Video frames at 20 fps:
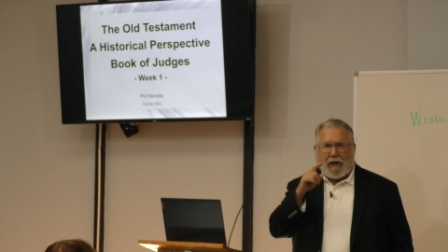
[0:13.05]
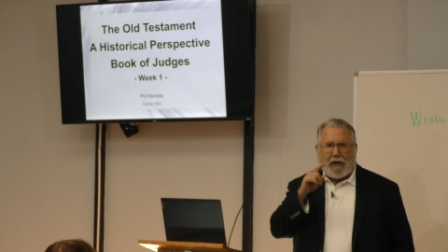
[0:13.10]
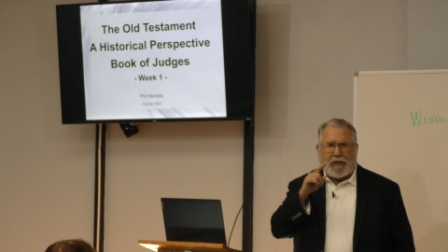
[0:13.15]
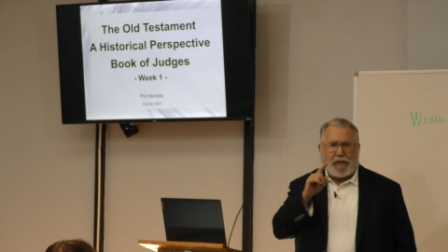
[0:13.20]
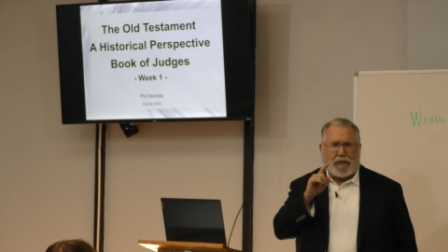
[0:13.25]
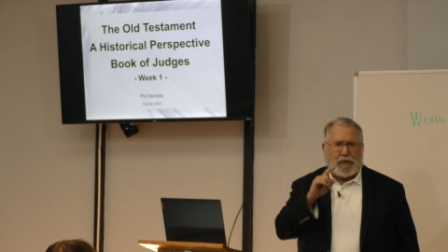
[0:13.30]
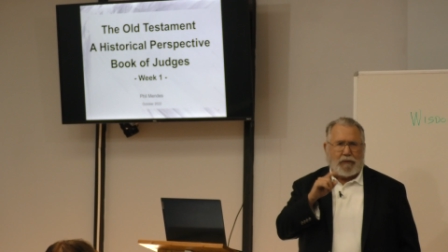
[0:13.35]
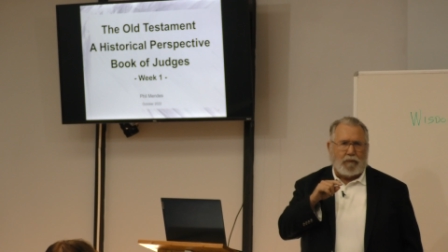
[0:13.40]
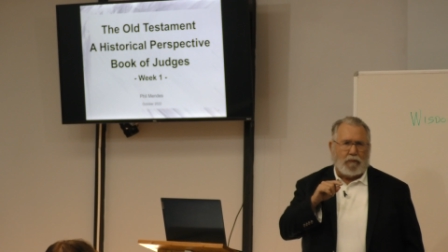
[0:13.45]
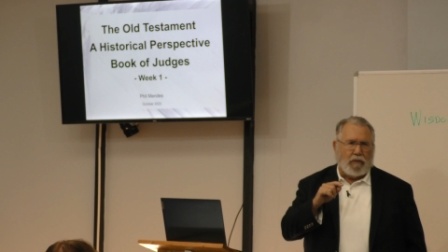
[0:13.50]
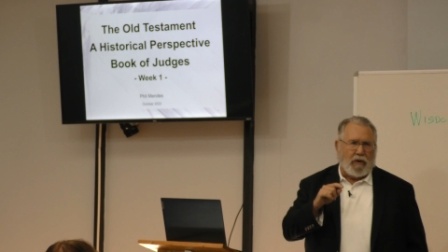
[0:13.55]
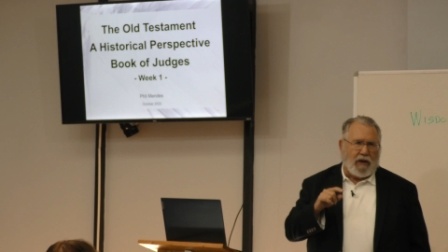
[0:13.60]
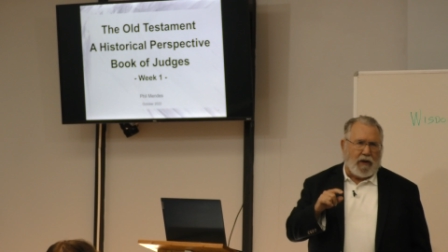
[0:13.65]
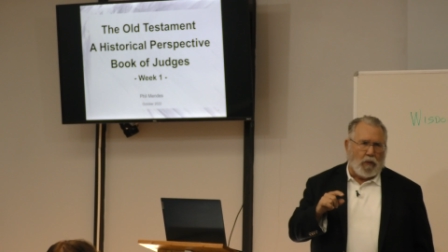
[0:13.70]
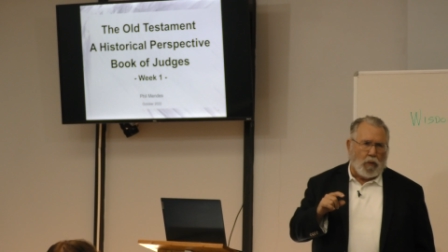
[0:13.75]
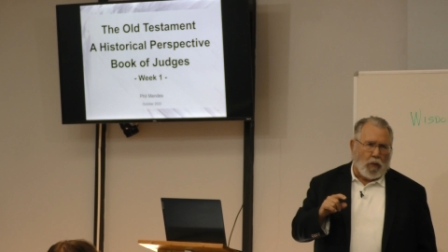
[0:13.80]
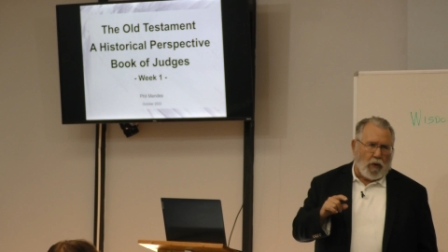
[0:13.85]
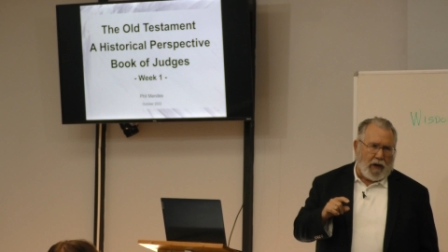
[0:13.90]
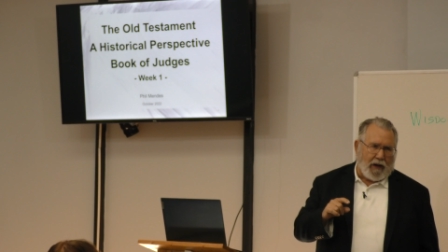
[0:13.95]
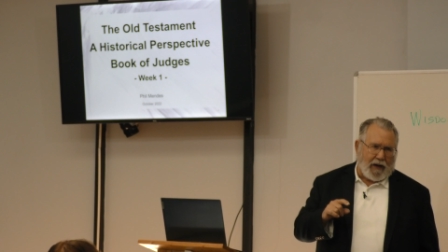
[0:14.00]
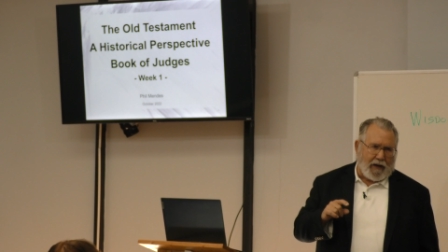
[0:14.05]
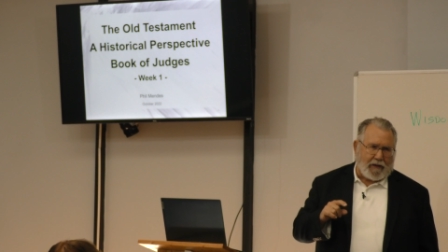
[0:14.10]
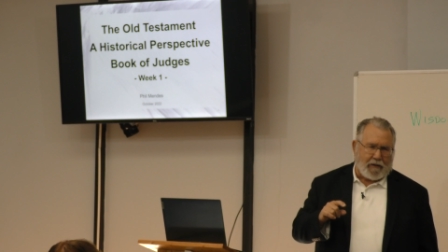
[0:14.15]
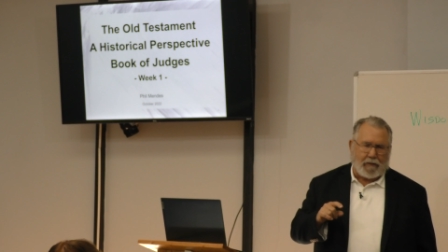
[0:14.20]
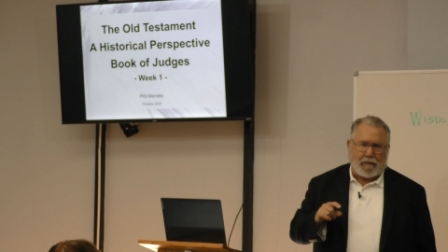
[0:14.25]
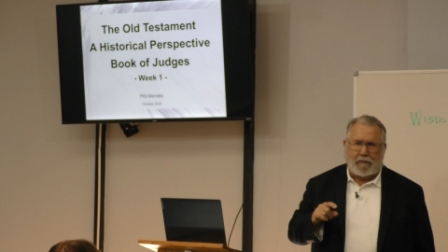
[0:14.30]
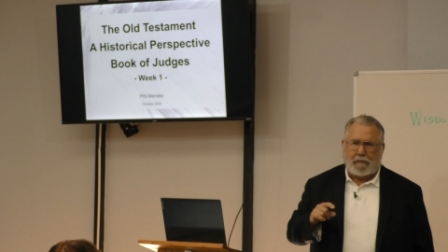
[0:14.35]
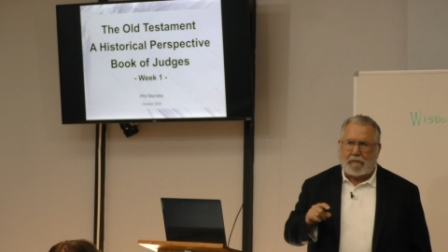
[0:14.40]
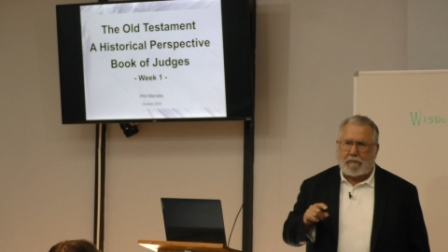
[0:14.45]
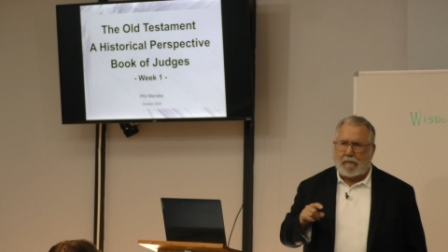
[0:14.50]
three-week,
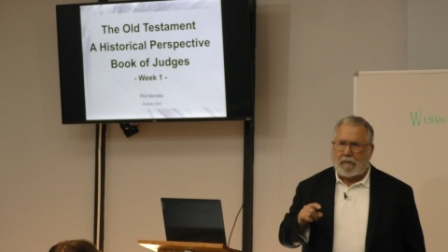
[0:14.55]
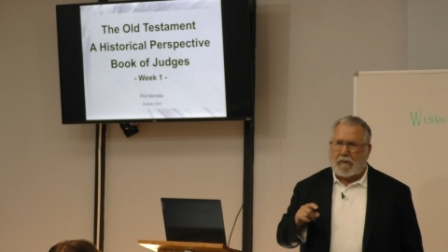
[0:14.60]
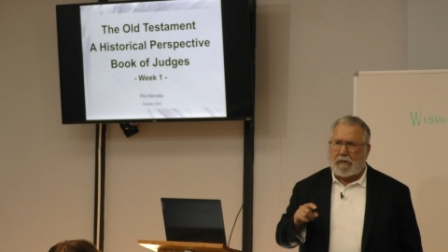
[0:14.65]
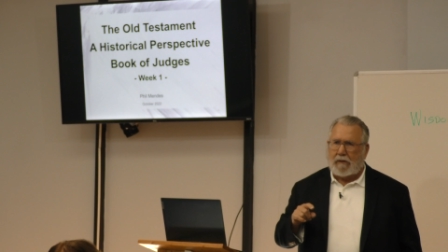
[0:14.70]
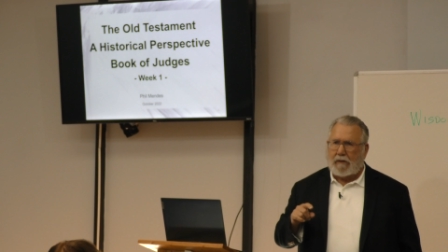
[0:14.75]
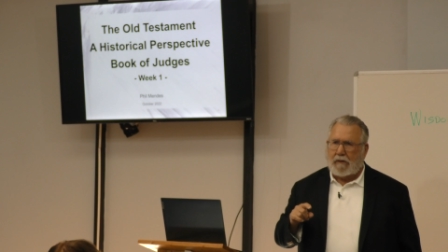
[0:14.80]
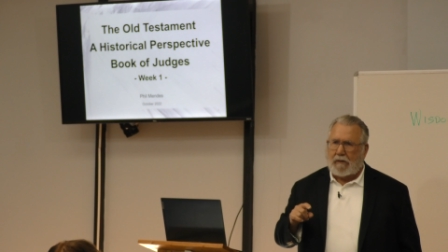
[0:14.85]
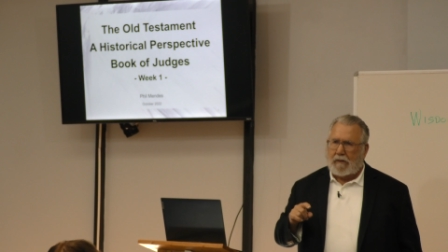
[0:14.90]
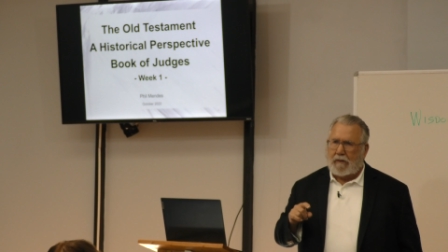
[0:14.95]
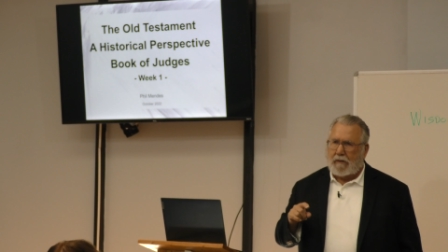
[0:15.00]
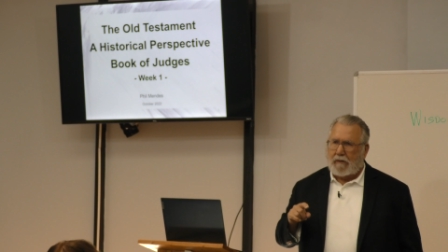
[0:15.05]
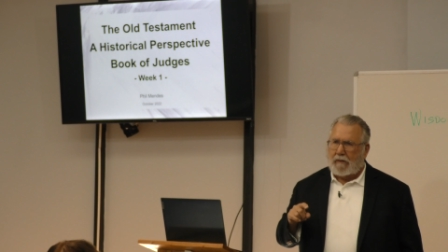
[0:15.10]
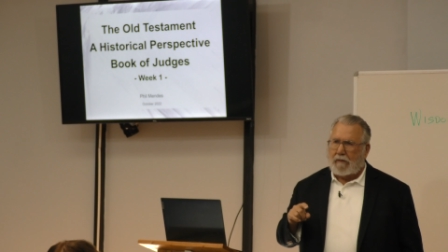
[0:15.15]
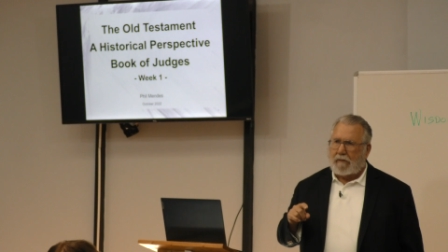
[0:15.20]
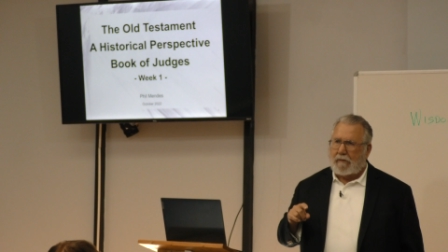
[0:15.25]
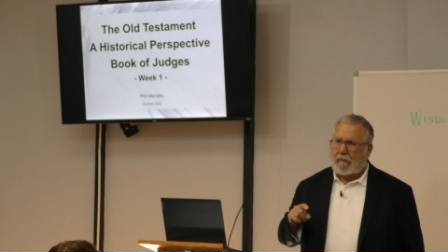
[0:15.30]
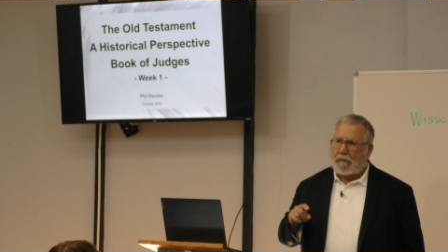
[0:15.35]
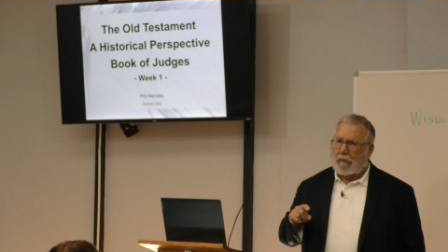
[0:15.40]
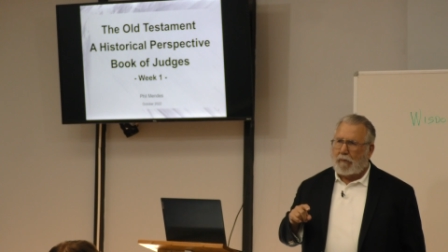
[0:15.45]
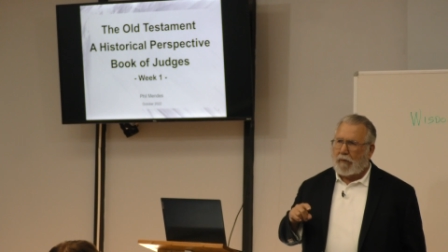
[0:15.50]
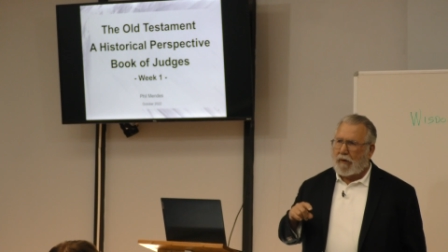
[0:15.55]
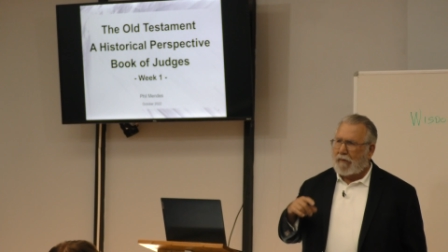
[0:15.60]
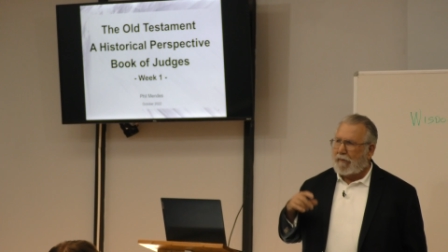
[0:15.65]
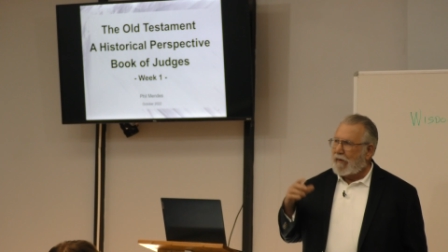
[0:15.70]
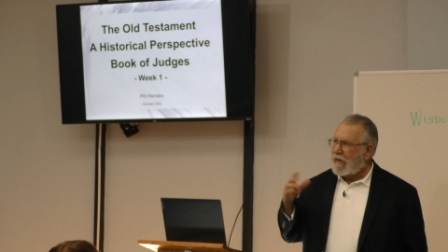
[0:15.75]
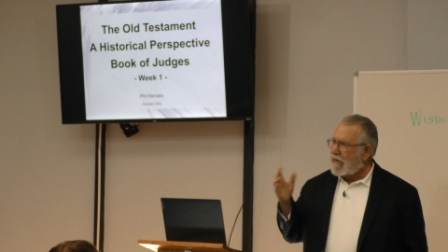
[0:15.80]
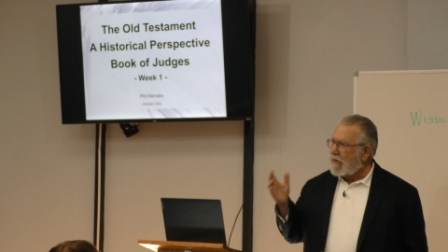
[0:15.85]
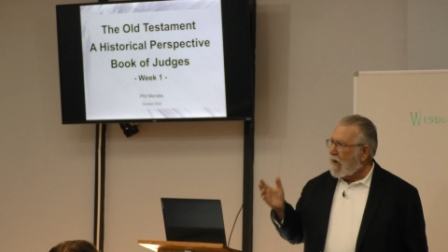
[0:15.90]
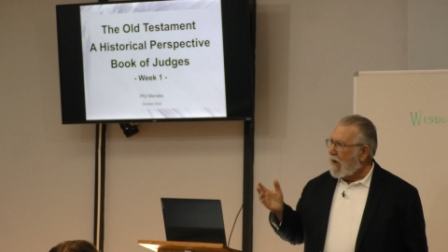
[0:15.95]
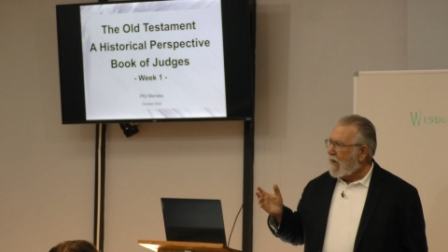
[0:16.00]
we're going to
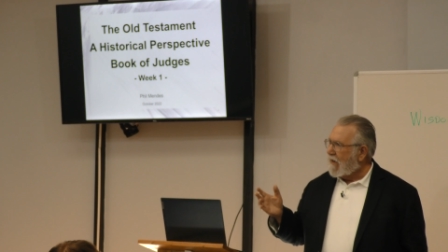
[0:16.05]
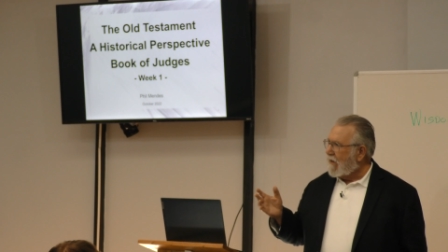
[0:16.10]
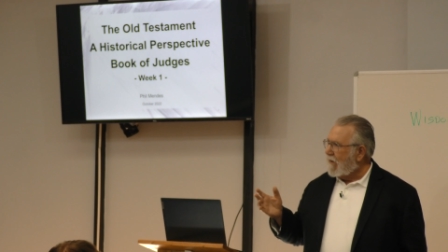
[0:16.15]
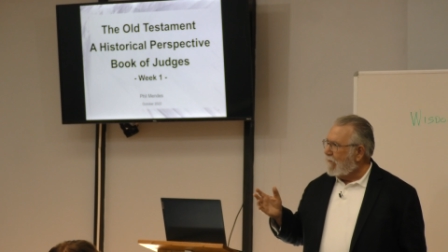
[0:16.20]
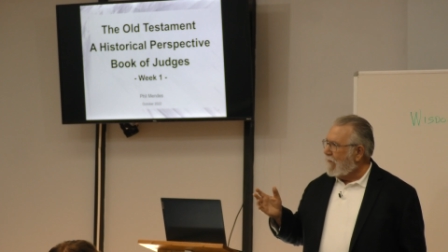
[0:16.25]
be talking